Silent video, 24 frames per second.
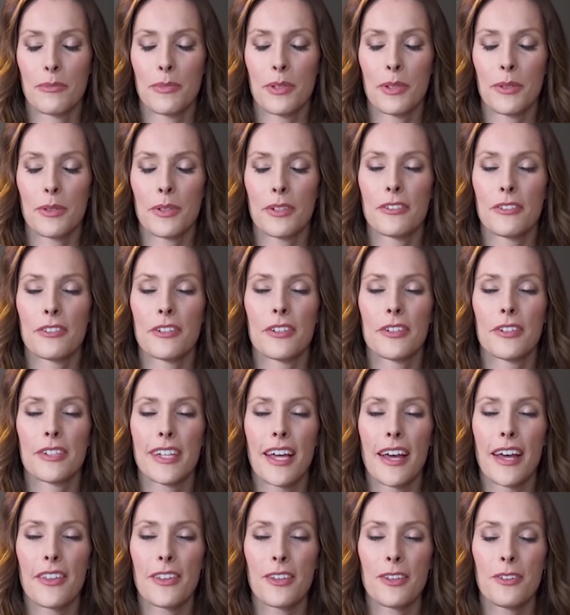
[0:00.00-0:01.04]
Beautiful.
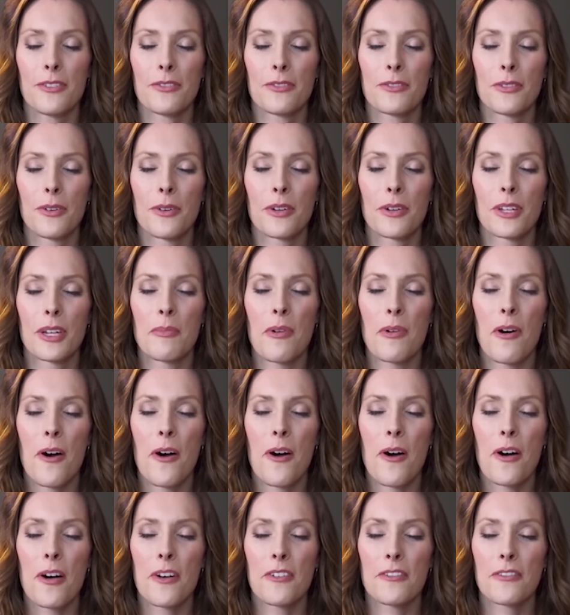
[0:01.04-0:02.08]
And now that you've woken up
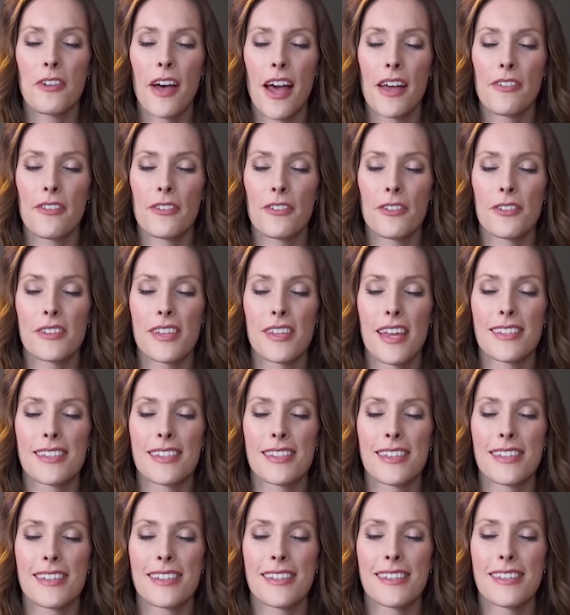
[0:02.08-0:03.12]
all 5 of your
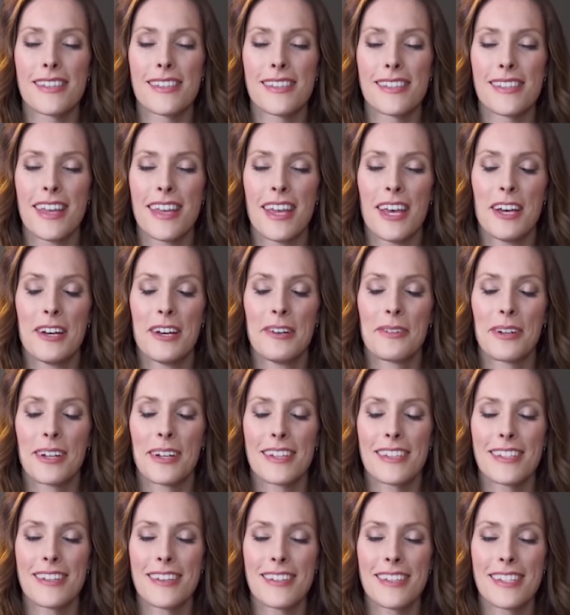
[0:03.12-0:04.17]
senses, we're
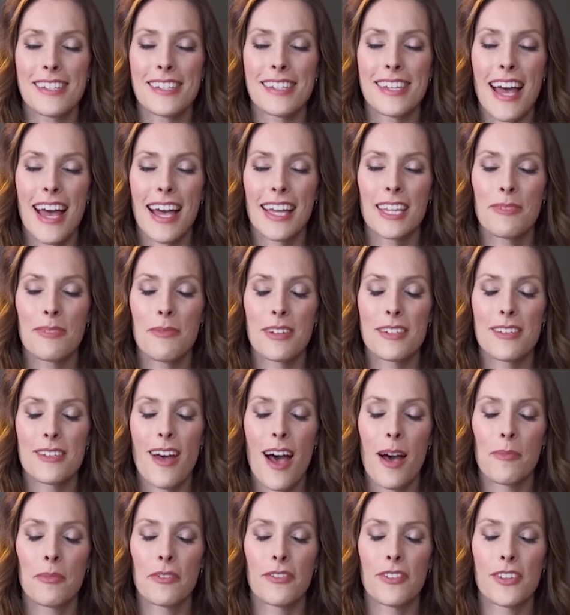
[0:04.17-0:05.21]
going to start to stack them on
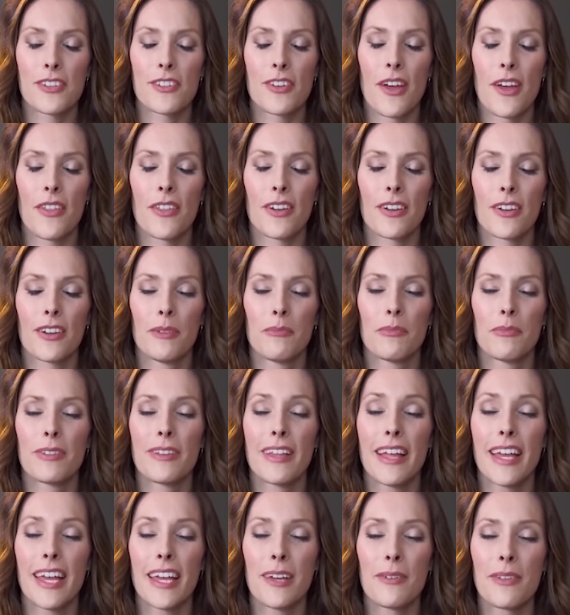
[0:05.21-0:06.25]
top of each other and
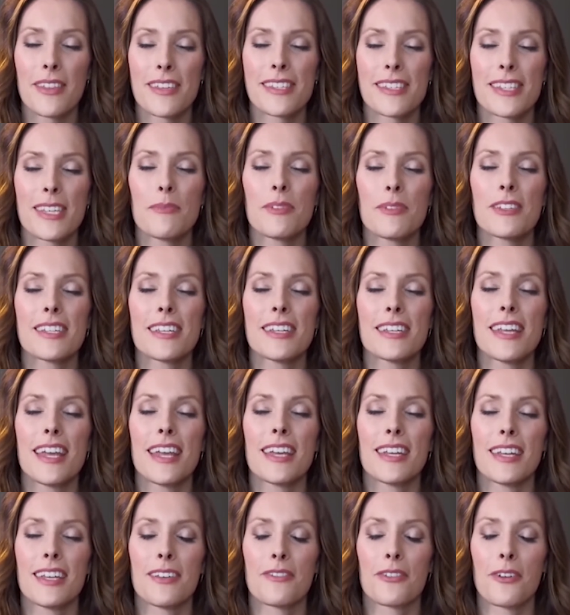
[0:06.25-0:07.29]
play with a
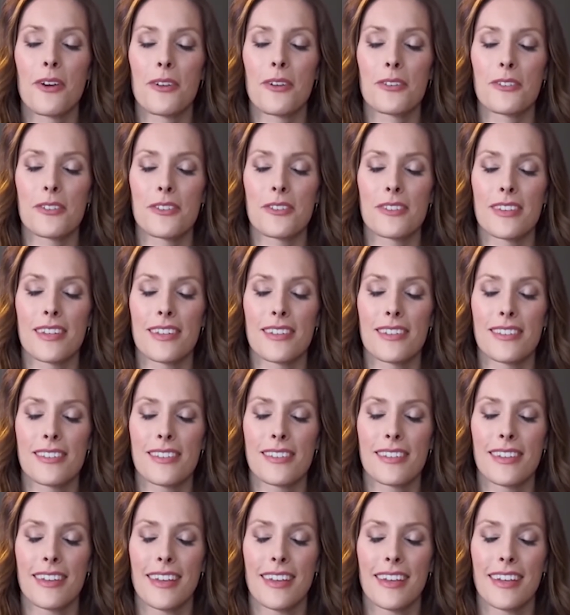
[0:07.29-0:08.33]
simultaneity of
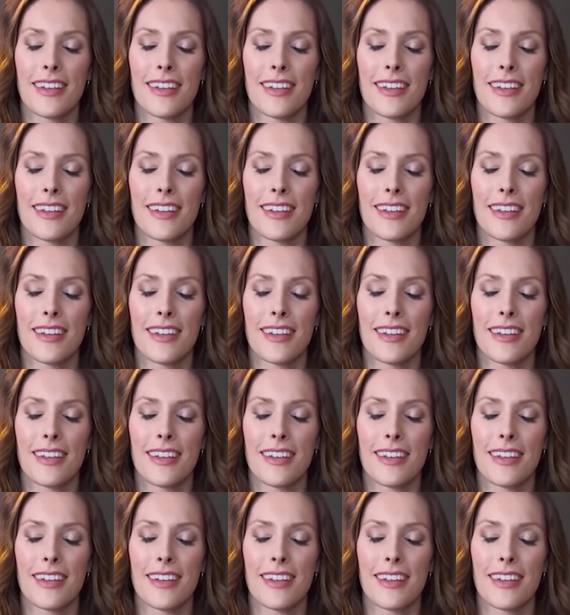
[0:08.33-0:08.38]
consciousness.